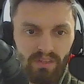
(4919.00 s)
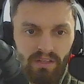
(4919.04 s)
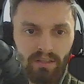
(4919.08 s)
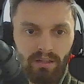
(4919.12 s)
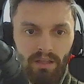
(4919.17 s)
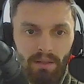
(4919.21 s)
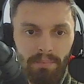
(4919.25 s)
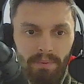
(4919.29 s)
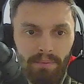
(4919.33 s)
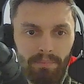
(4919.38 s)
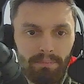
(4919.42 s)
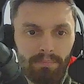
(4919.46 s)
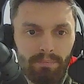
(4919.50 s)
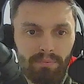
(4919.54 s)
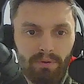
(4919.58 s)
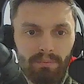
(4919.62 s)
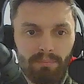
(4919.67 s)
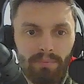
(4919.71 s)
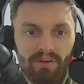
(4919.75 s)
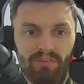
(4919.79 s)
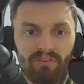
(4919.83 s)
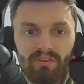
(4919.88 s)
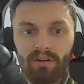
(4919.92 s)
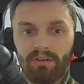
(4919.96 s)
Let me put
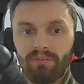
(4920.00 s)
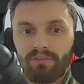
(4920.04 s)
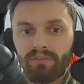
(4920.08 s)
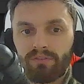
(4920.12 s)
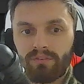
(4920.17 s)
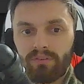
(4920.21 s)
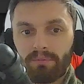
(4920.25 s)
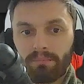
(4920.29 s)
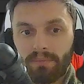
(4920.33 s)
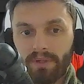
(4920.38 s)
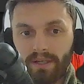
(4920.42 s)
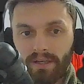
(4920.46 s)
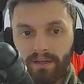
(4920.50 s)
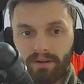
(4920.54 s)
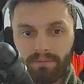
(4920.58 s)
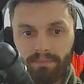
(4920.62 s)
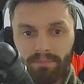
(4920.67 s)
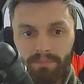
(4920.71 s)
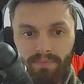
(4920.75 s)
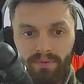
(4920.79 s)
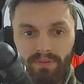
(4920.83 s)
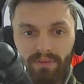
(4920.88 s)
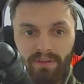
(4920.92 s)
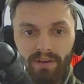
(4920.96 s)
myself some like
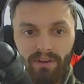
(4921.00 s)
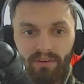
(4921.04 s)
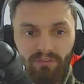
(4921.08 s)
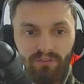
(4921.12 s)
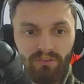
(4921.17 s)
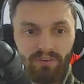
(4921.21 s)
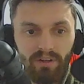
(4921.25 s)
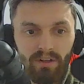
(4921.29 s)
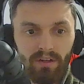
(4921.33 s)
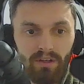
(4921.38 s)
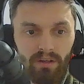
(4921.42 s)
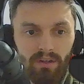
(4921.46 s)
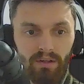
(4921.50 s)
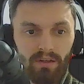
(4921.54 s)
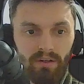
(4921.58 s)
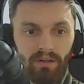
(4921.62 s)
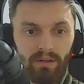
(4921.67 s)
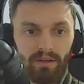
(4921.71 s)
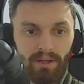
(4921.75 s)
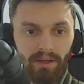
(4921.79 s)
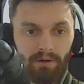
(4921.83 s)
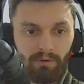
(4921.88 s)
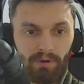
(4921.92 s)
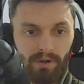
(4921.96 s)
this.
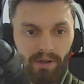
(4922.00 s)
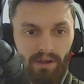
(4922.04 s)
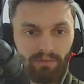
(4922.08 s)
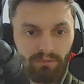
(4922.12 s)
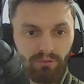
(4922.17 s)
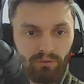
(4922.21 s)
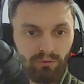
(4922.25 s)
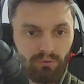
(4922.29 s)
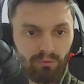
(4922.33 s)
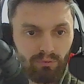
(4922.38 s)
Now I have to